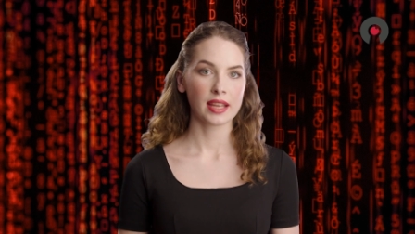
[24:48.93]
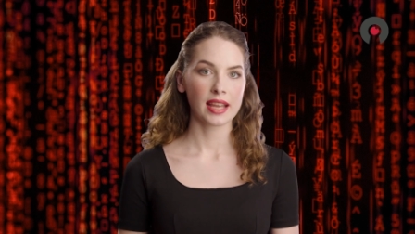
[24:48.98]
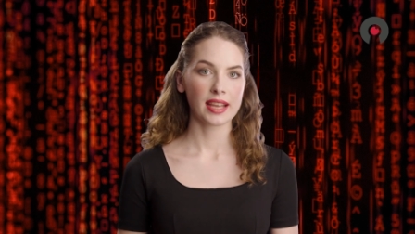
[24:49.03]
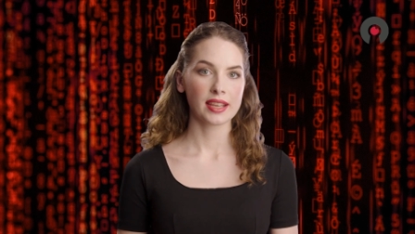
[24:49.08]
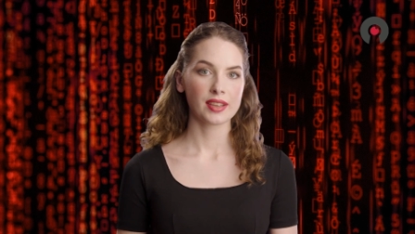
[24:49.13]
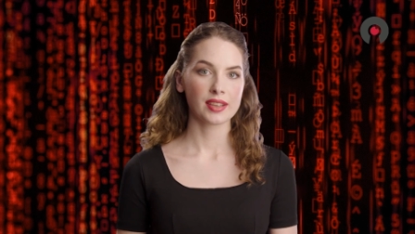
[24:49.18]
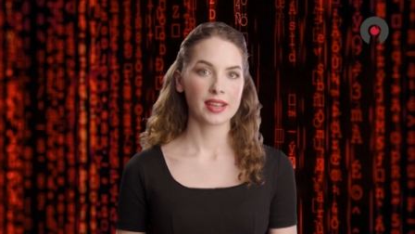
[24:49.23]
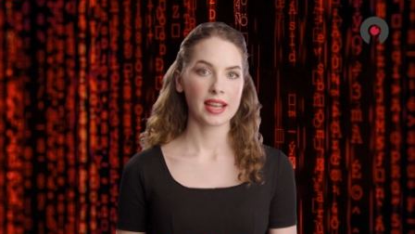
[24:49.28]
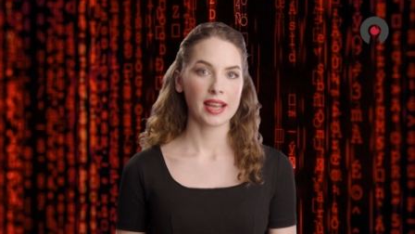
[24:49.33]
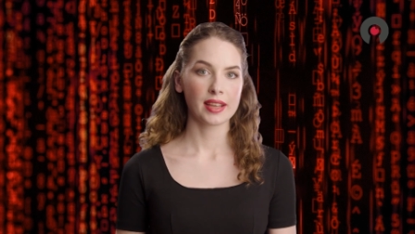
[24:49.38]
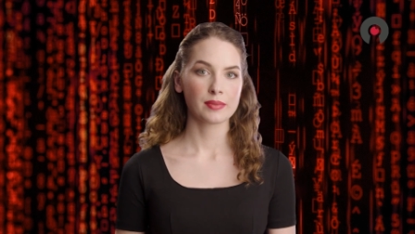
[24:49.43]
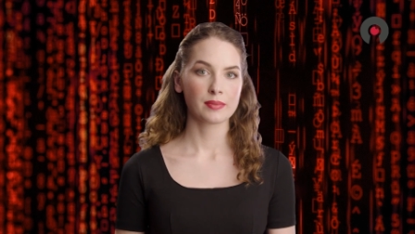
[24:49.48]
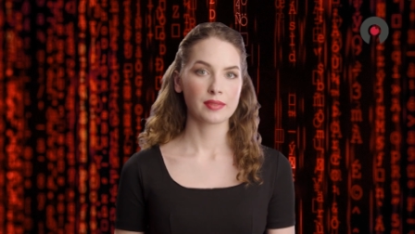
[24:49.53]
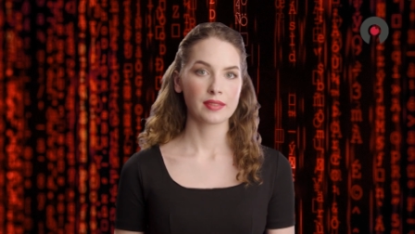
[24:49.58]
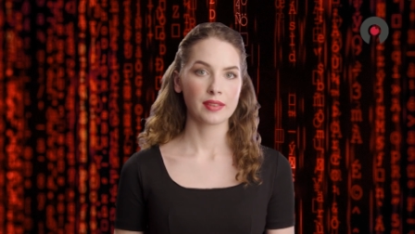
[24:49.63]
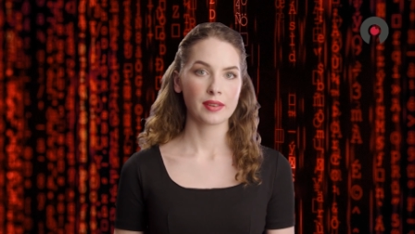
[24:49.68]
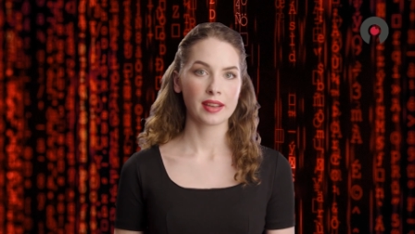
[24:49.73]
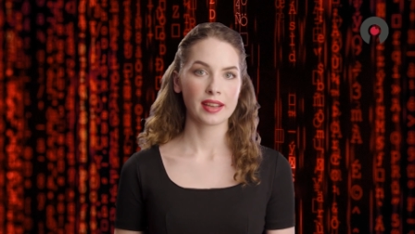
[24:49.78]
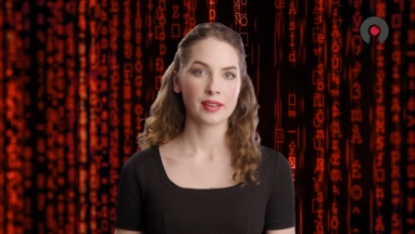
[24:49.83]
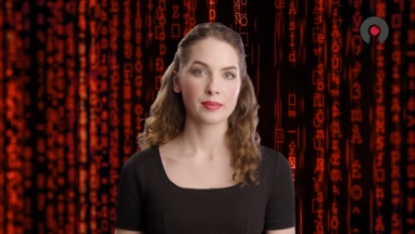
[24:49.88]
As
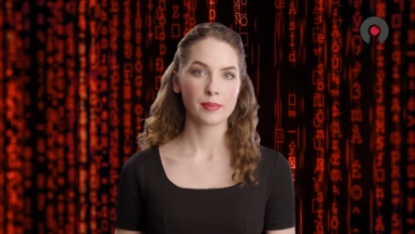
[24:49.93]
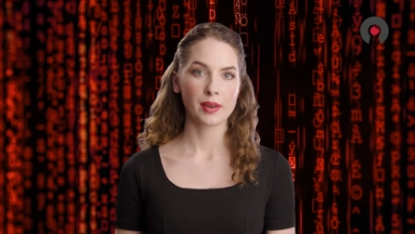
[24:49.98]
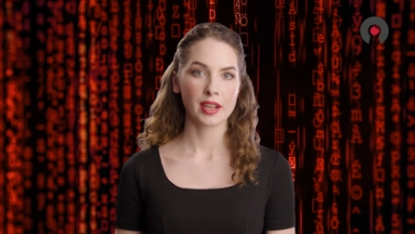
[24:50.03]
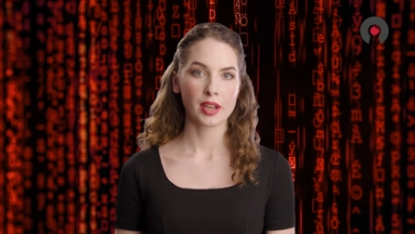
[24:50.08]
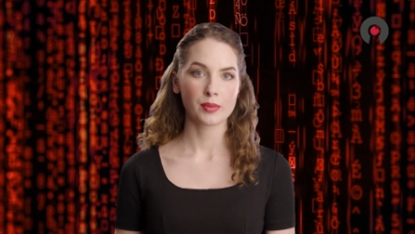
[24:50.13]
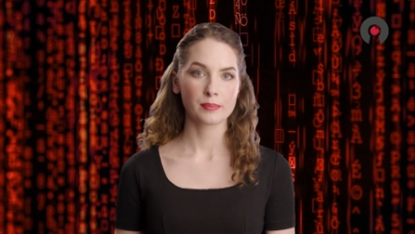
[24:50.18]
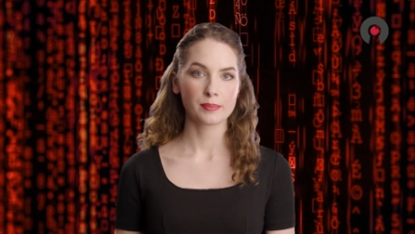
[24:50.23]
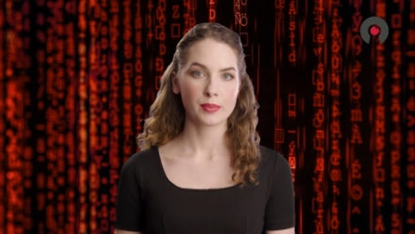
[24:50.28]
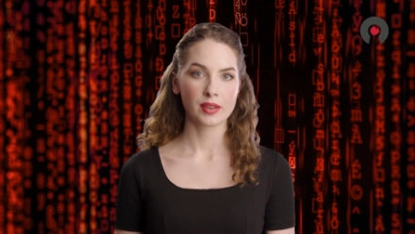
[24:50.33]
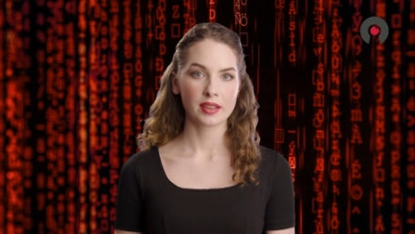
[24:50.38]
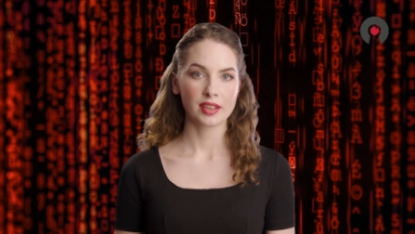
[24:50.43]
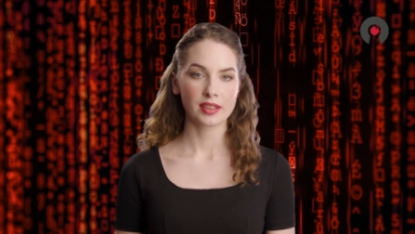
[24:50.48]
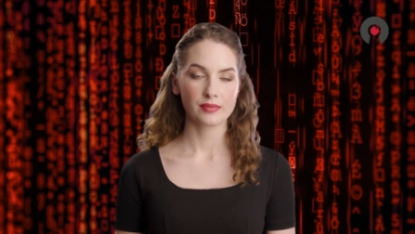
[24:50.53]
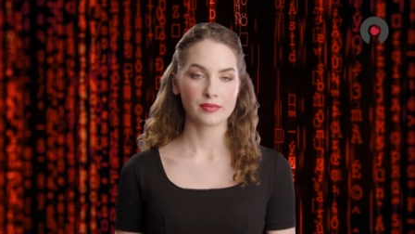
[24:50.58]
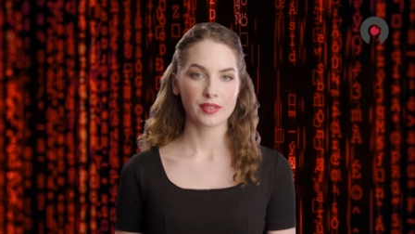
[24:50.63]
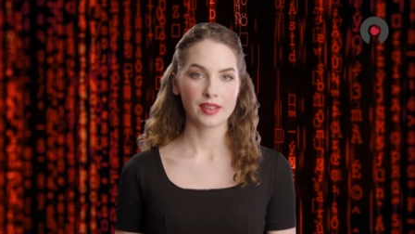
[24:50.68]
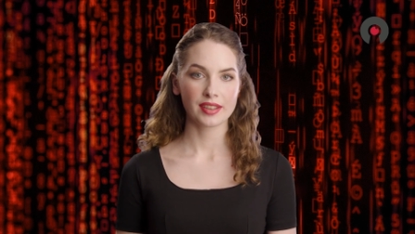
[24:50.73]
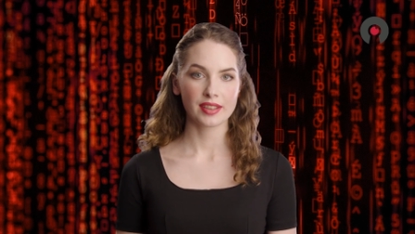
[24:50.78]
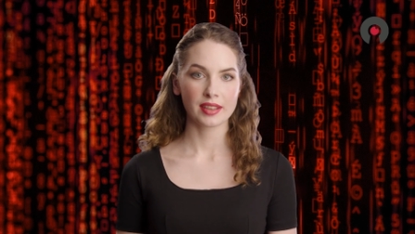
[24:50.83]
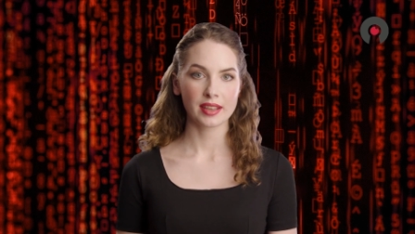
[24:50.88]
cyber threats become more
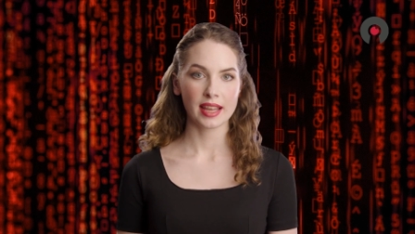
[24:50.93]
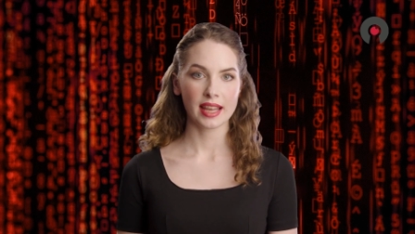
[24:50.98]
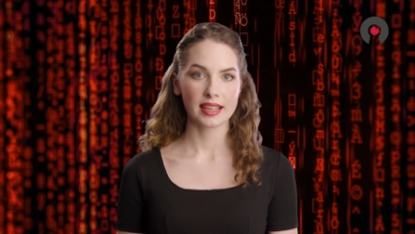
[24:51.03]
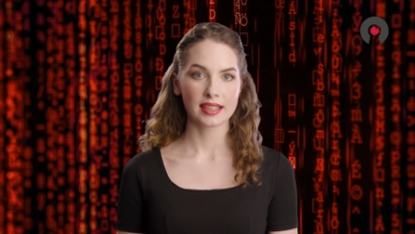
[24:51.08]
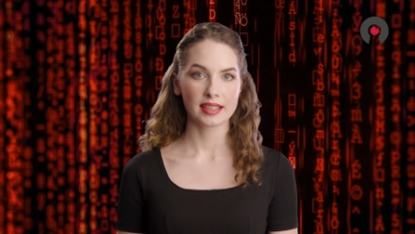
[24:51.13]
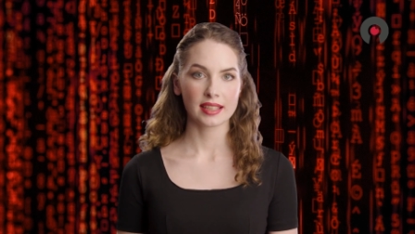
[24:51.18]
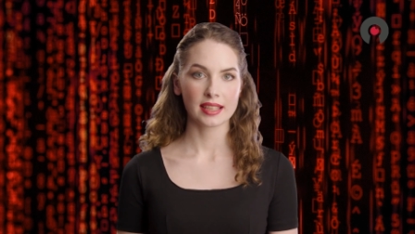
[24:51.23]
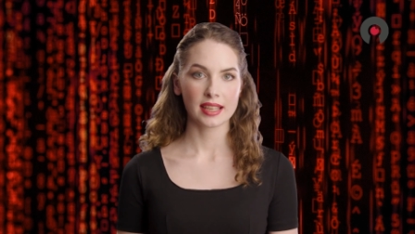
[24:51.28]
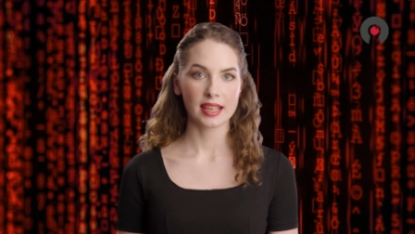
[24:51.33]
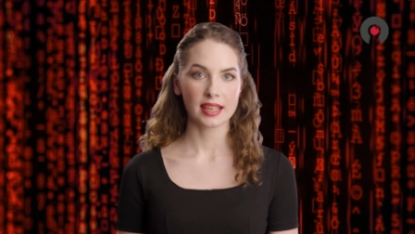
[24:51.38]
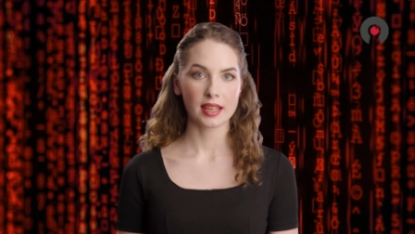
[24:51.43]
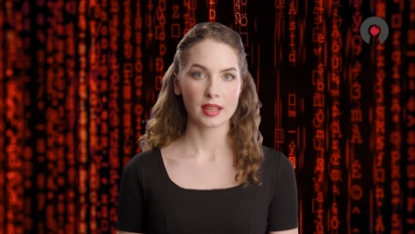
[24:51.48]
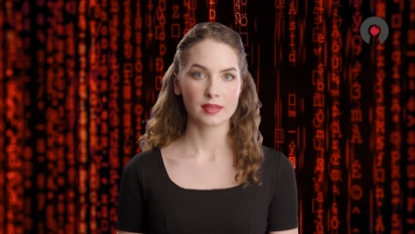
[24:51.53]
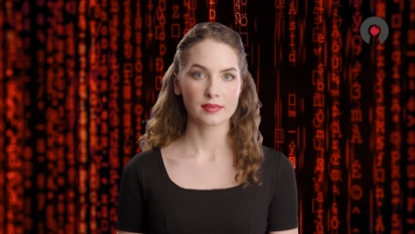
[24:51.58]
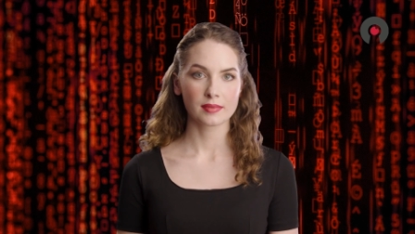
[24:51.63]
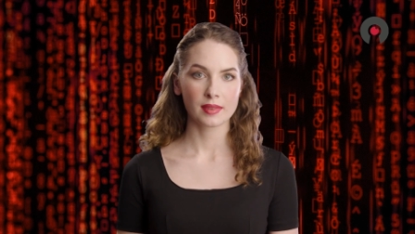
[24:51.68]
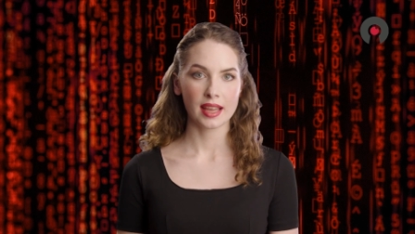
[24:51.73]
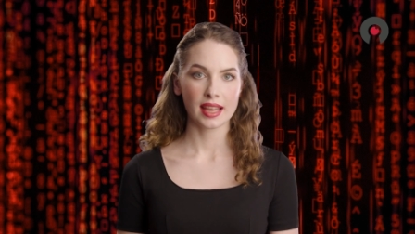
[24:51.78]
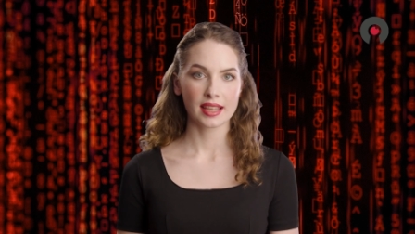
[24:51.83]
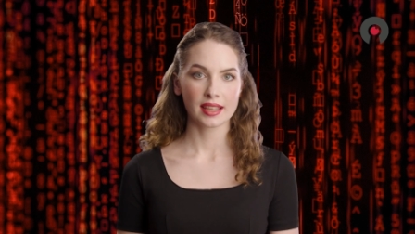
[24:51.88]
sophisticated and
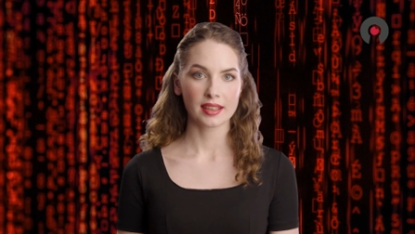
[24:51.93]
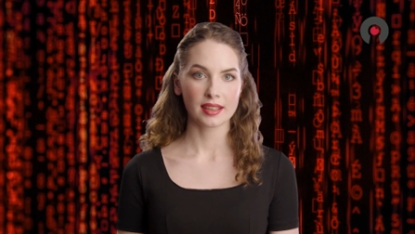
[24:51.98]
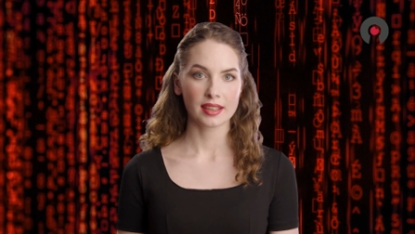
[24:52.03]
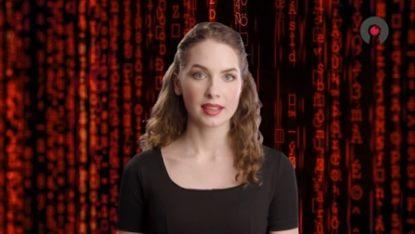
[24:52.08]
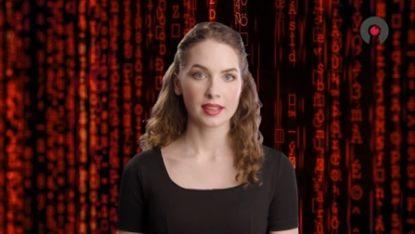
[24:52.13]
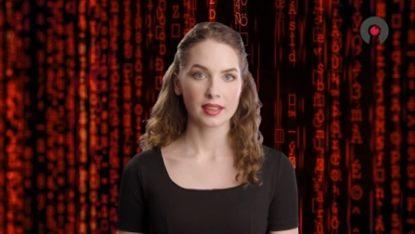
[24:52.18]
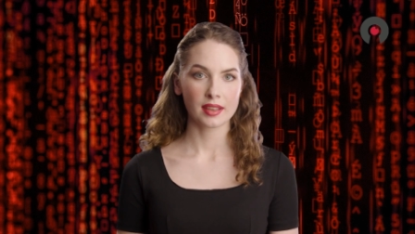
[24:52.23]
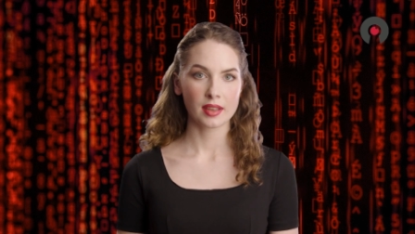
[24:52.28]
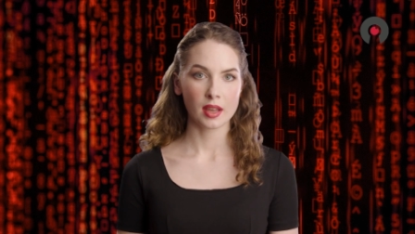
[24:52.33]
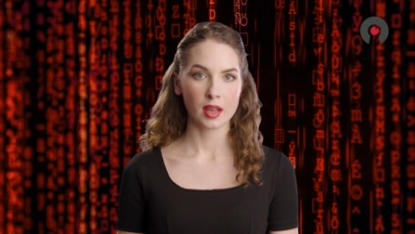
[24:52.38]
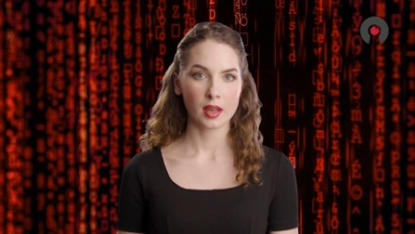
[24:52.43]
complex,